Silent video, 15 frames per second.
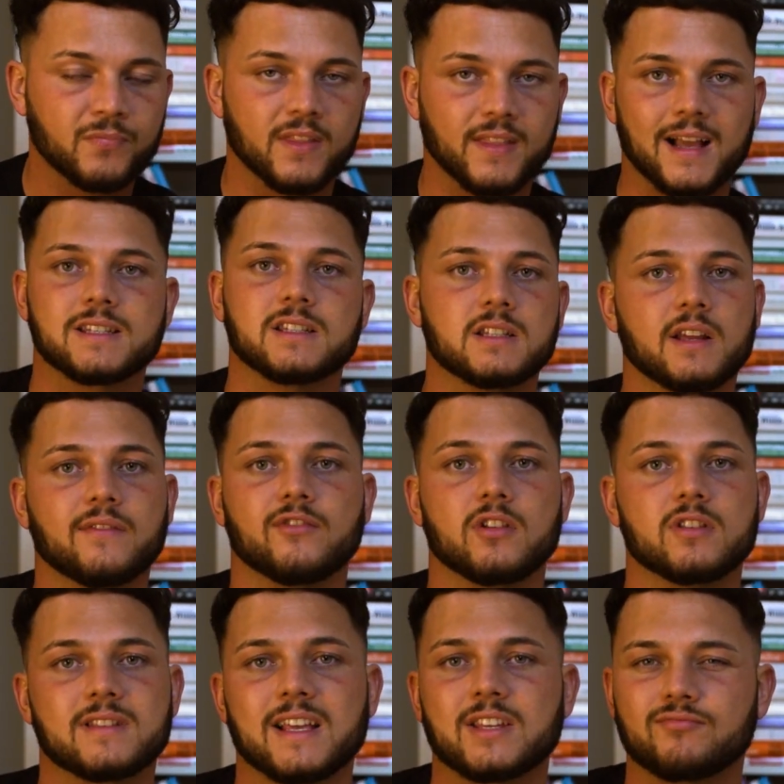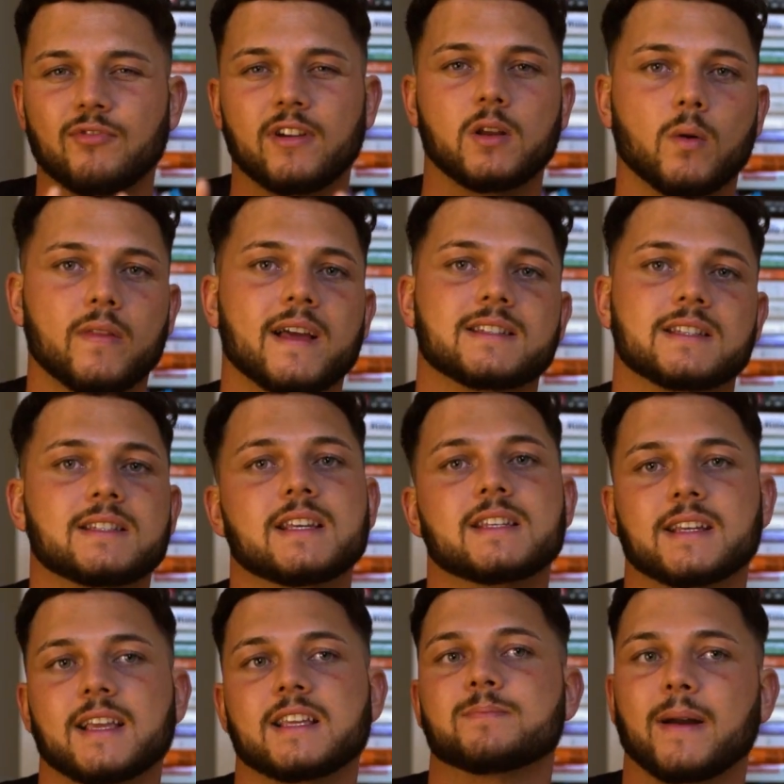That's the difference. That's really what that
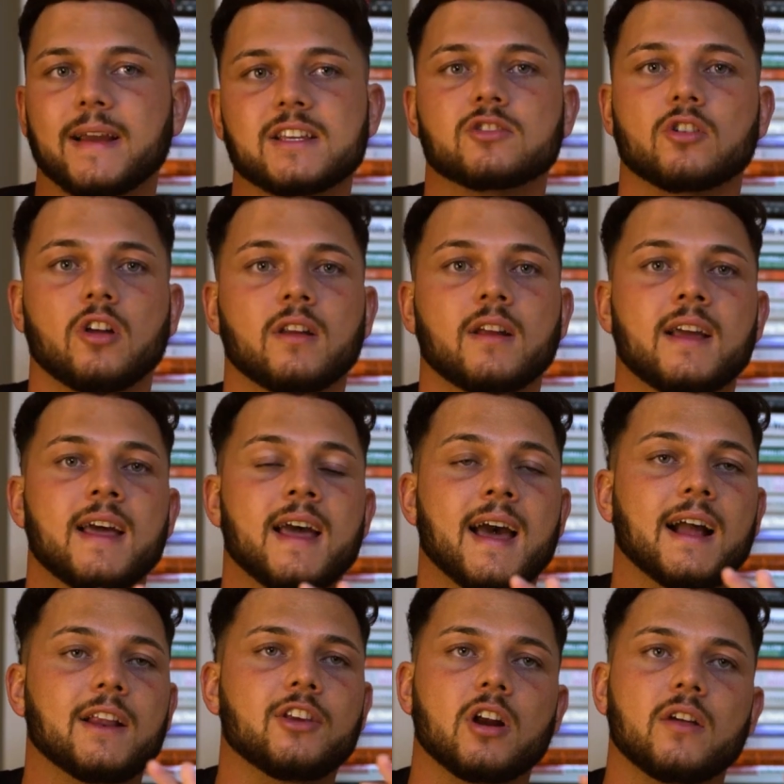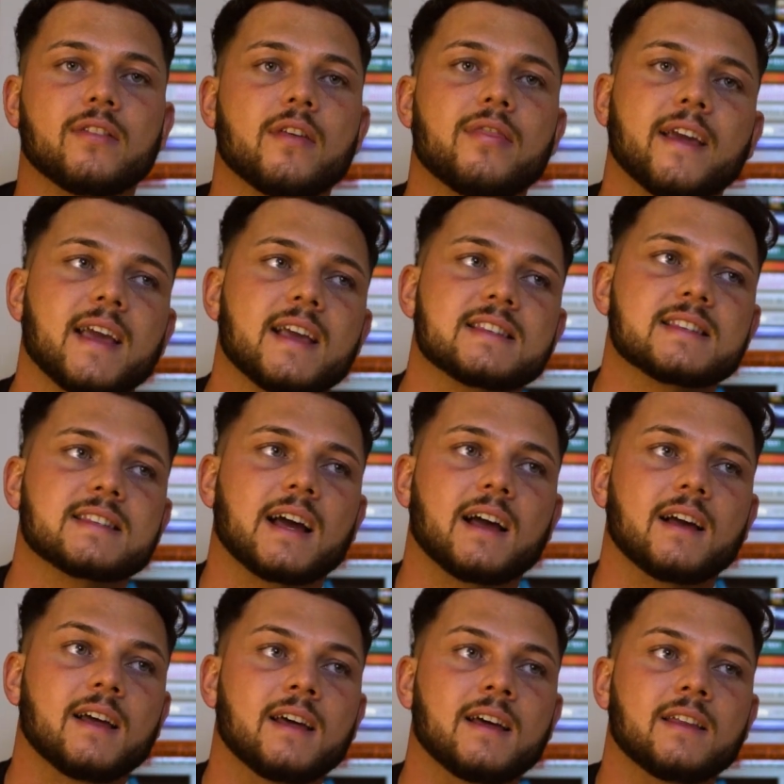statistic is based on. And, you know, the thing is
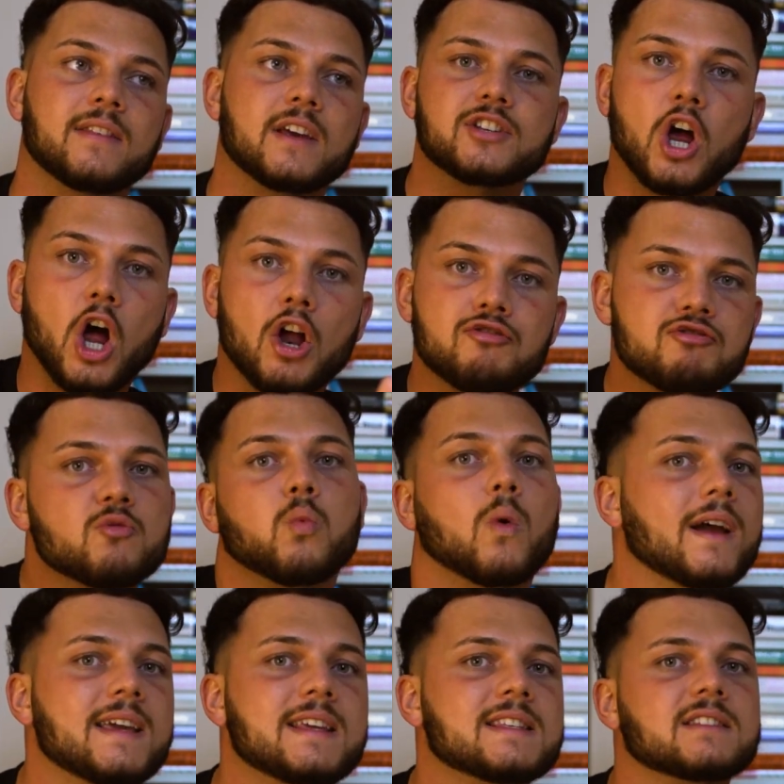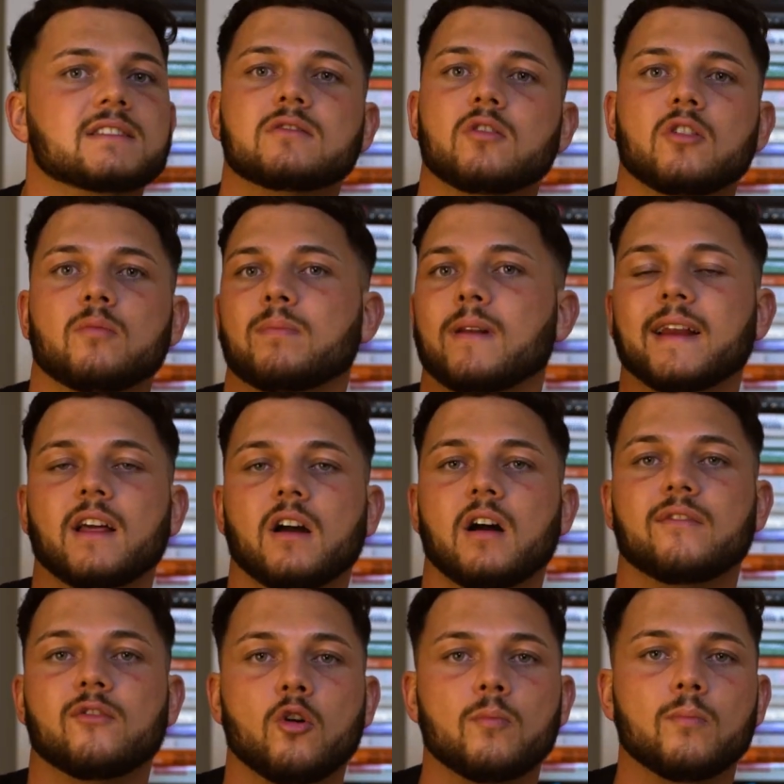that there's 100 ways on planet
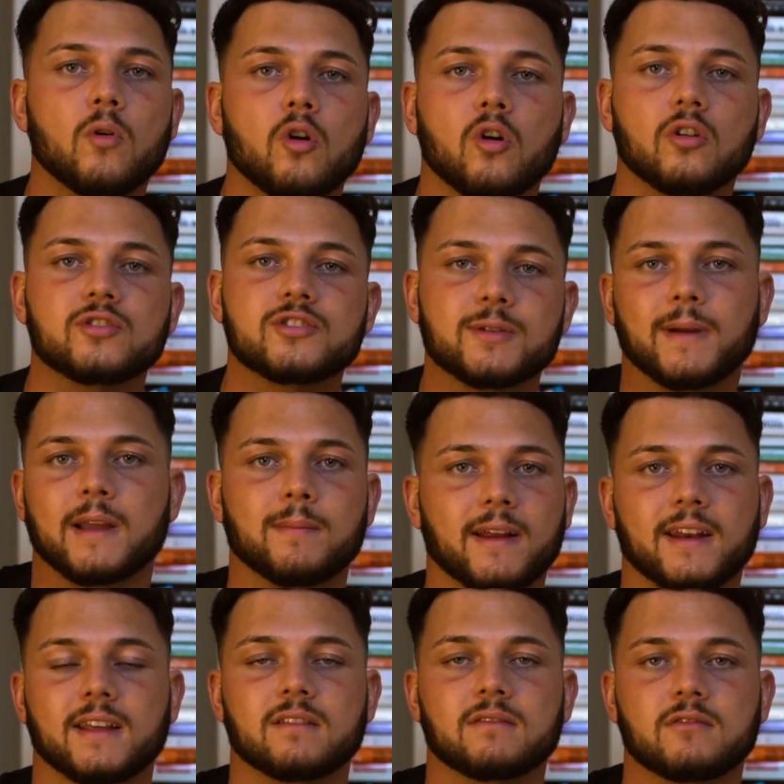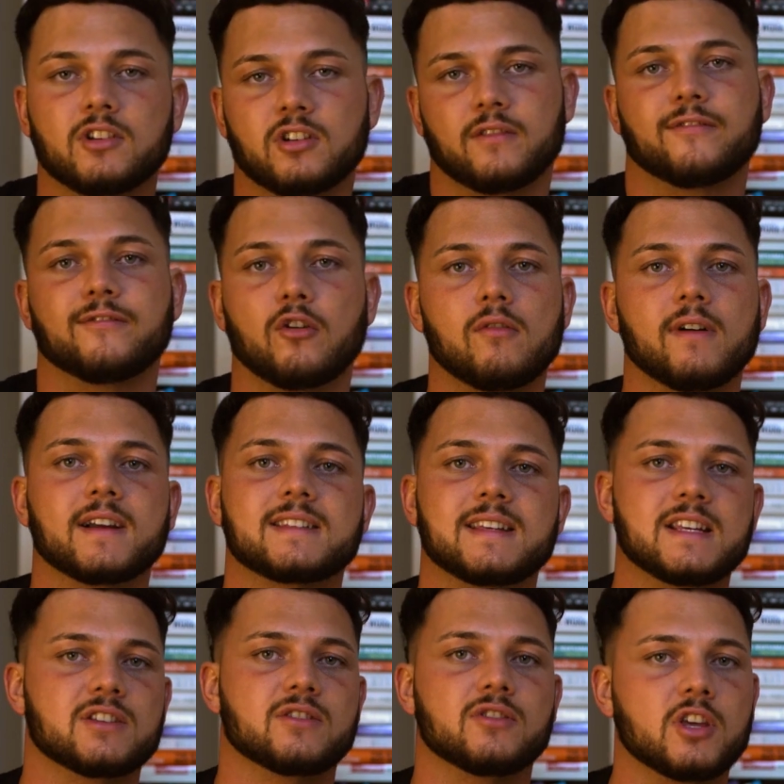Earth or more to make money. You know, Forex
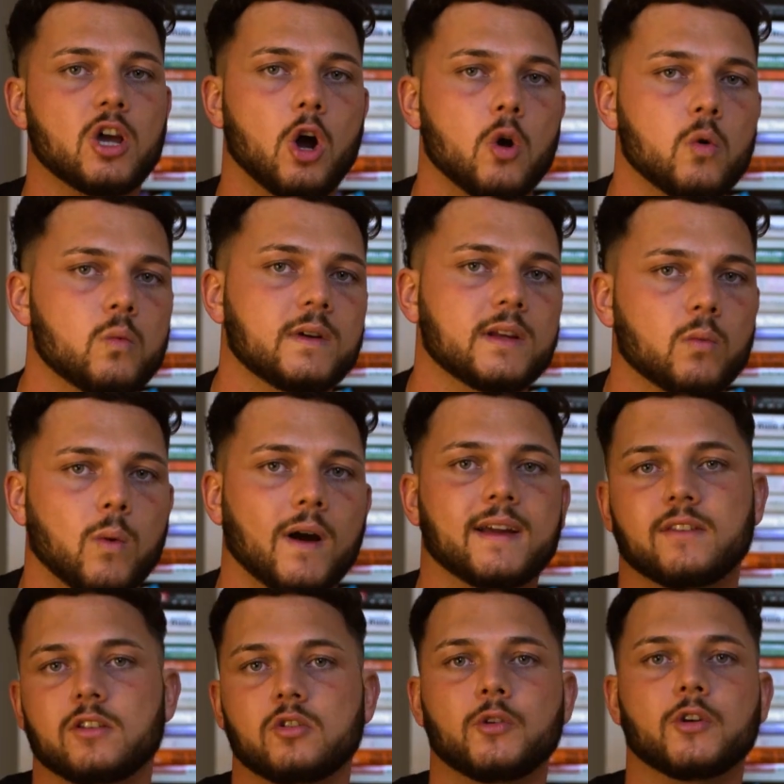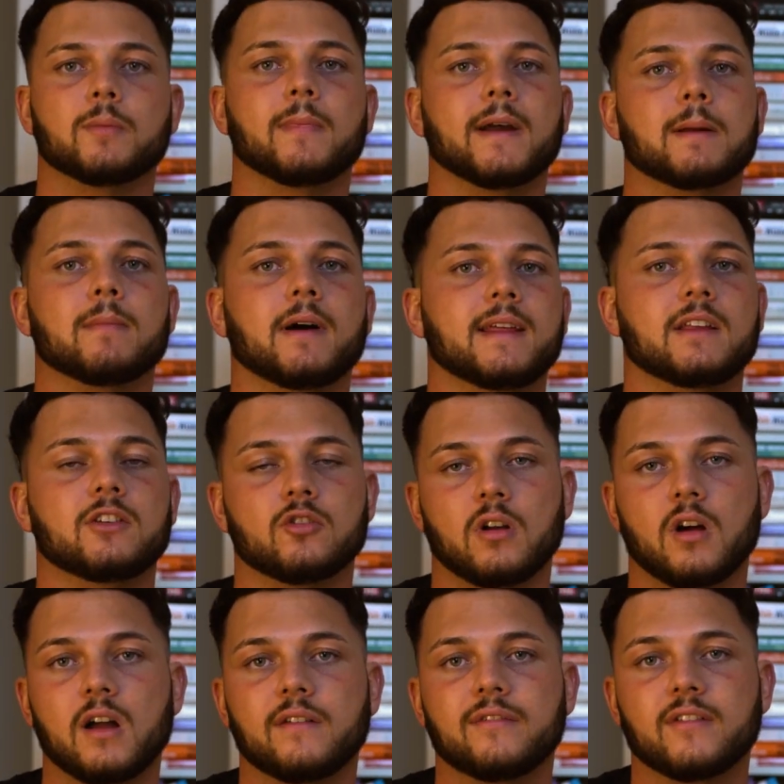isn't the only way that you can make money in your
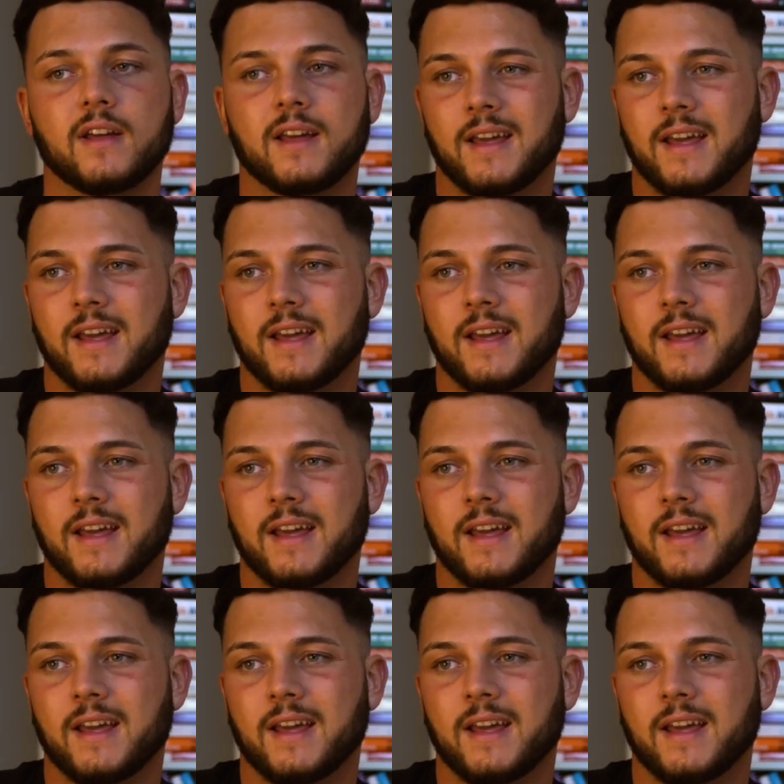life.